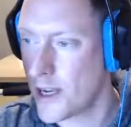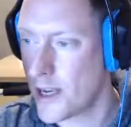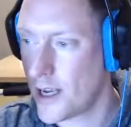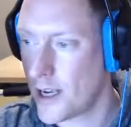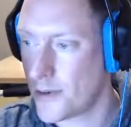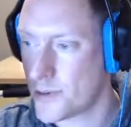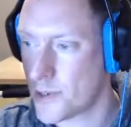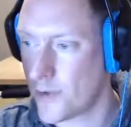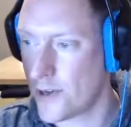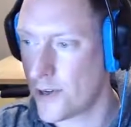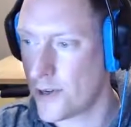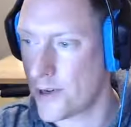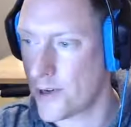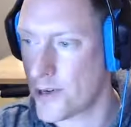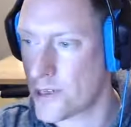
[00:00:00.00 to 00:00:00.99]
So if
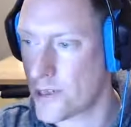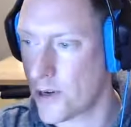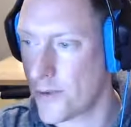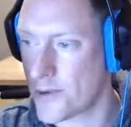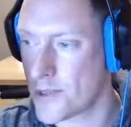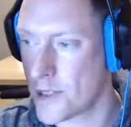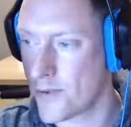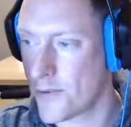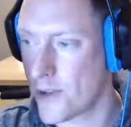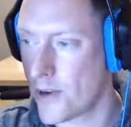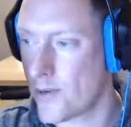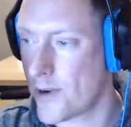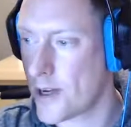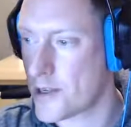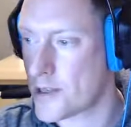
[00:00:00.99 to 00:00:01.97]
you're concerned with civil
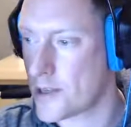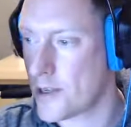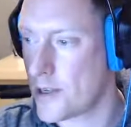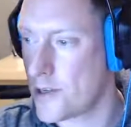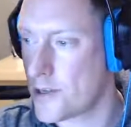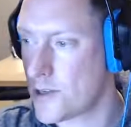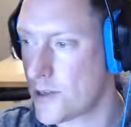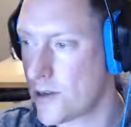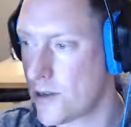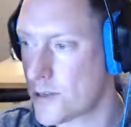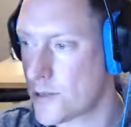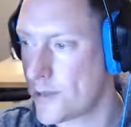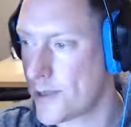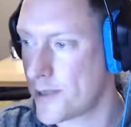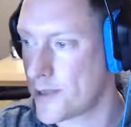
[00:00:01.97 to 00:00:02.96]
unrest, then you should
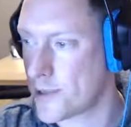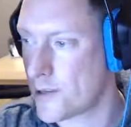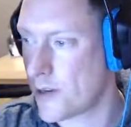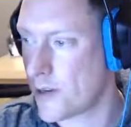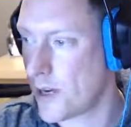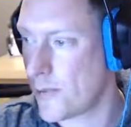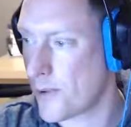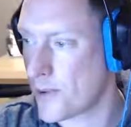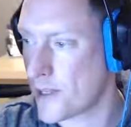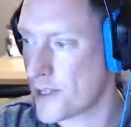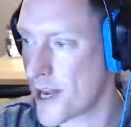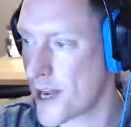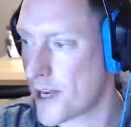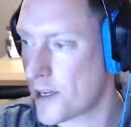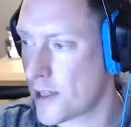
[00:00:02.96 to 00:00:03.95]
also be concerned about the
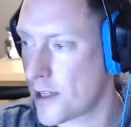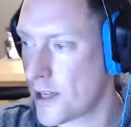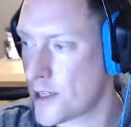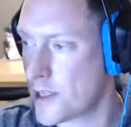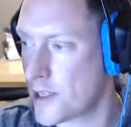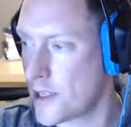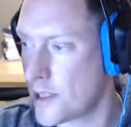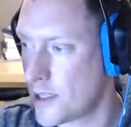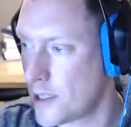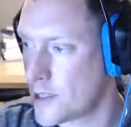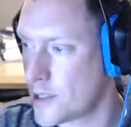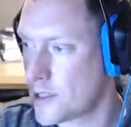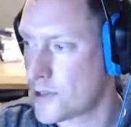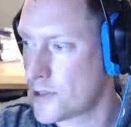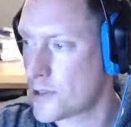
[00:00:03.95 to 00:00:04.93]
data collection and
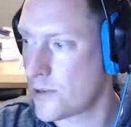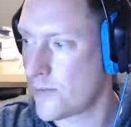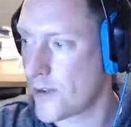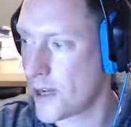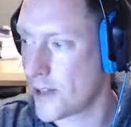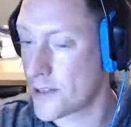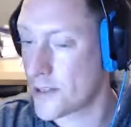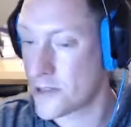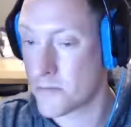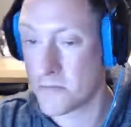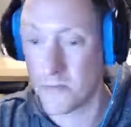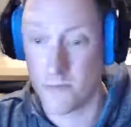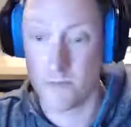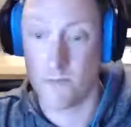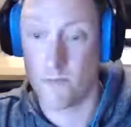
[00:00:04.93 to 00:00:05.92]
digital surveillance.
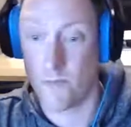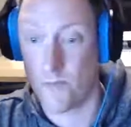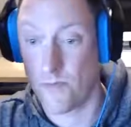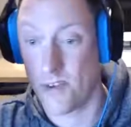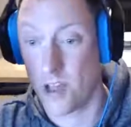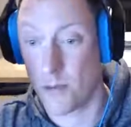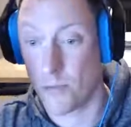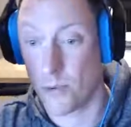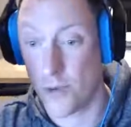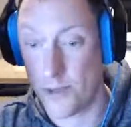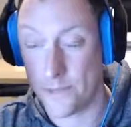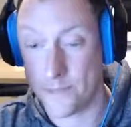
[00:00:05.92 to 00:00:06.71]
Valid point.